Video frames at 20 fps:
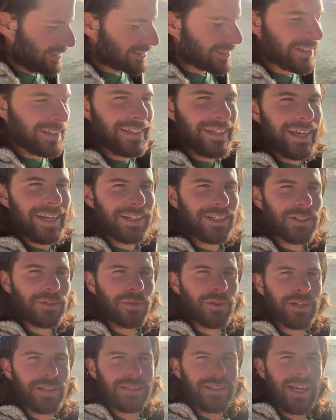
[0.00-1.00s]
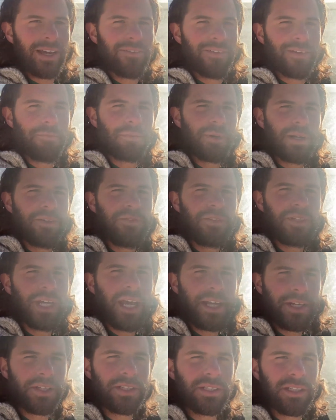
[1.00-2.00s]
So yeah, just wanted to have a brief
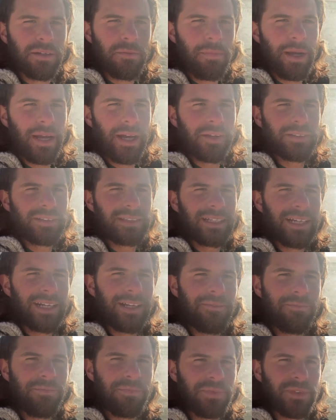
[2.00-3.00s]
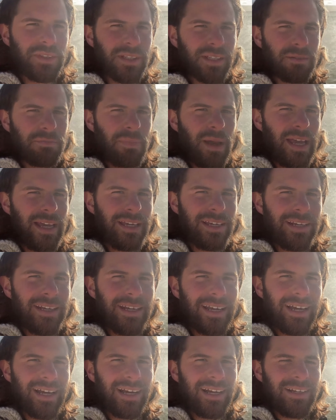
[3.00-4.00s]
chat just about um, just paying,
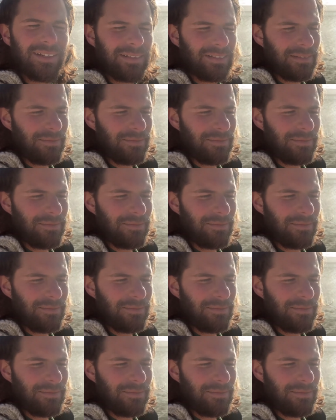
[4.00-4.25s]
uh,